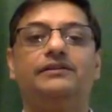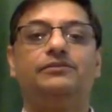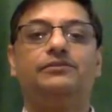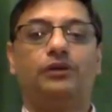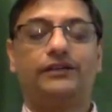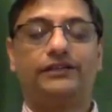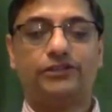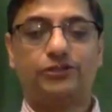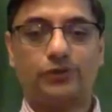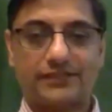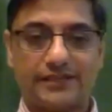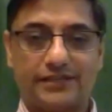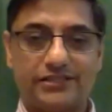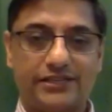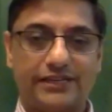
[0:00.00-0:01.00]
wanted to
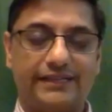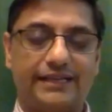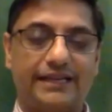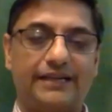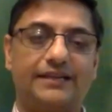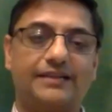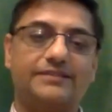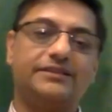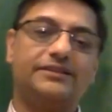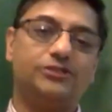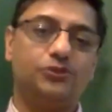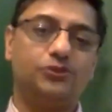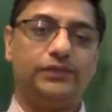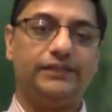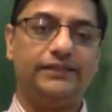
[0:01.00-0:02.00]
essentially tell us that
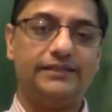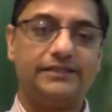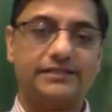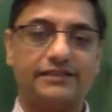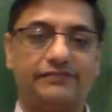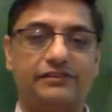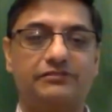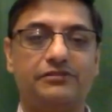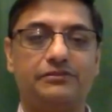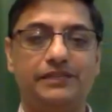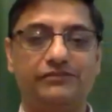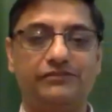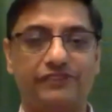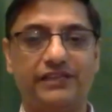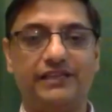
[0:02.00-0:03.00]
you Indians have never
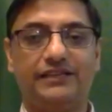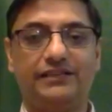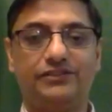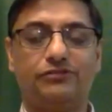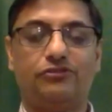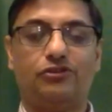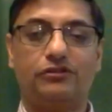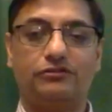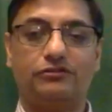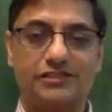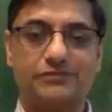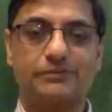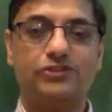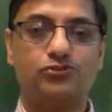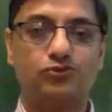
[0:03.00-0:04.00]
been free. You have
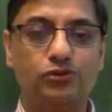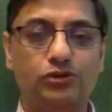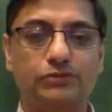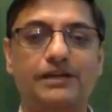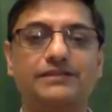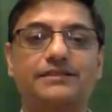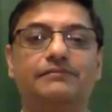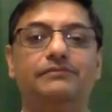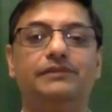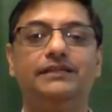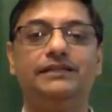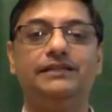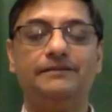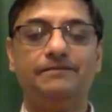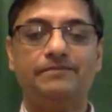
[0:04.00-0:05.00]
always mm. been ruled by
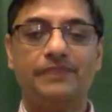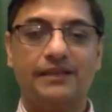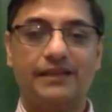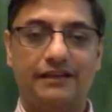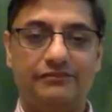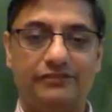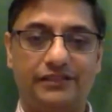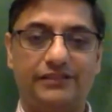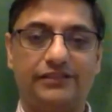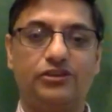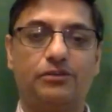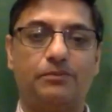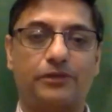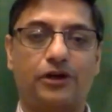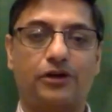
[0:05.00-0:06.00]
somebody. Everything
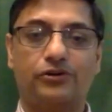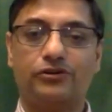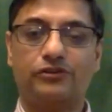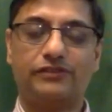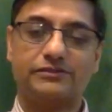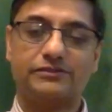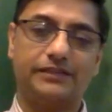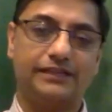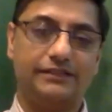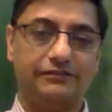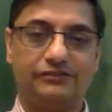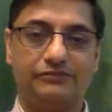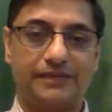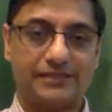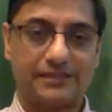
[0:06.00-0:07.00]
you're proud of has been
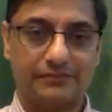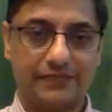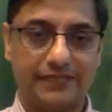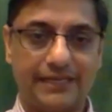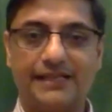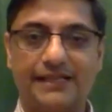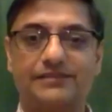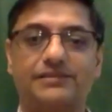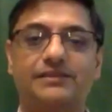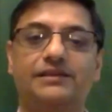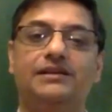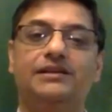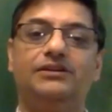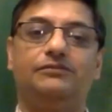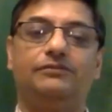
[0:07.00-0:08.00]
given by somebody else.
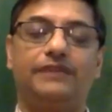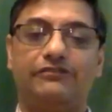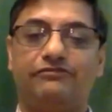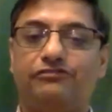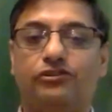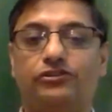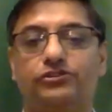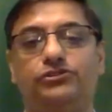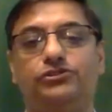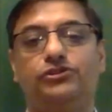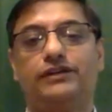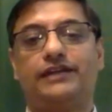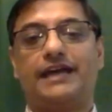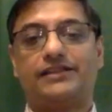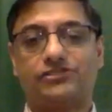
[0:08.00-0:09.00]
Therefore,
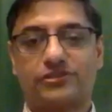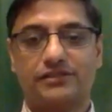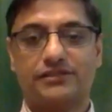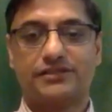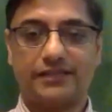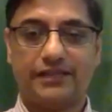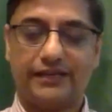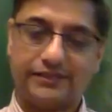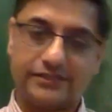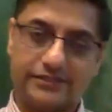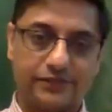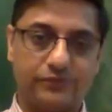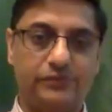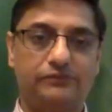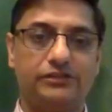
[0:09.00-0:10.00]
your natural state is
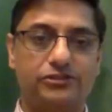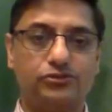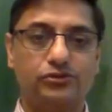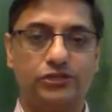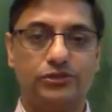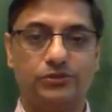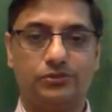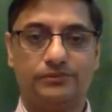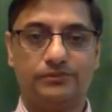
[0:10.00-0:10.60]
that we will rule you.